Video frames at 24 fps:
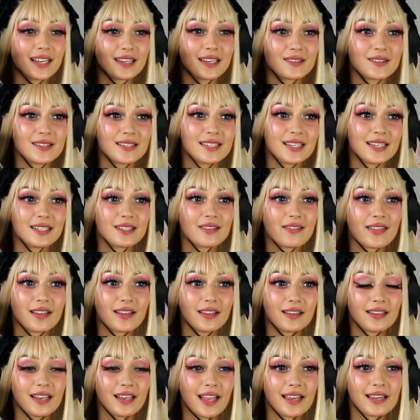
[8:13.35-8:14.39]
Can you see so
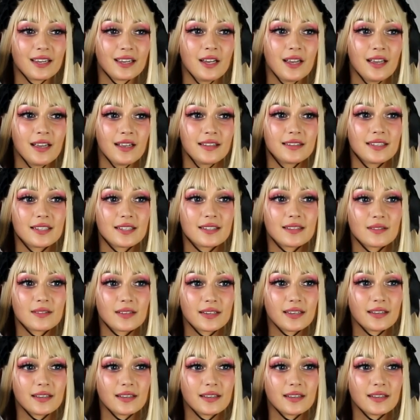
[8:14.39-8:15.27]
the like this